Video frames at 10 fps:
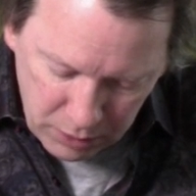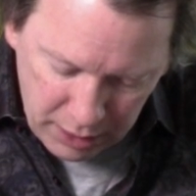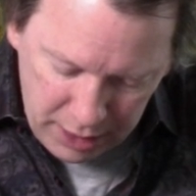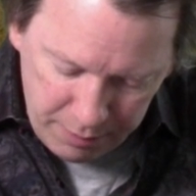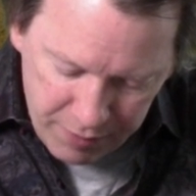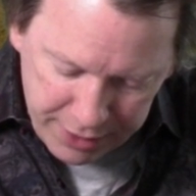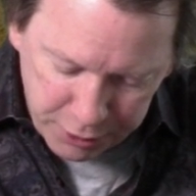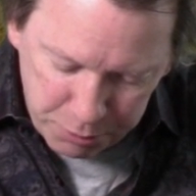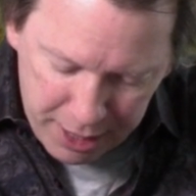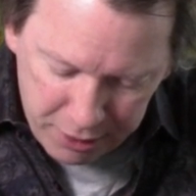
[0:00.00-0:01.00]
Keep
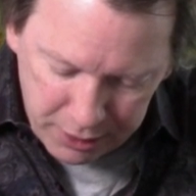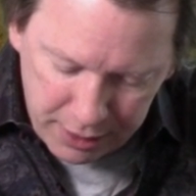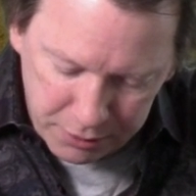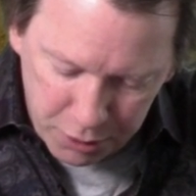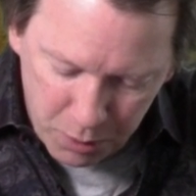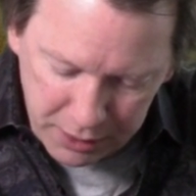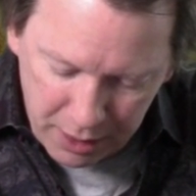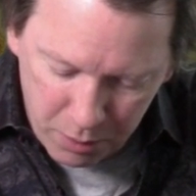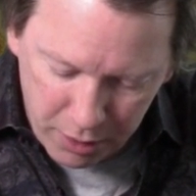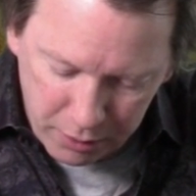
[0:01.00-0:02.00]
vectors parallel to what they
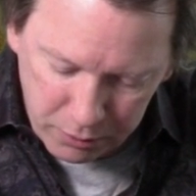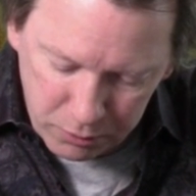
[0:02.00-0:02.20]
were.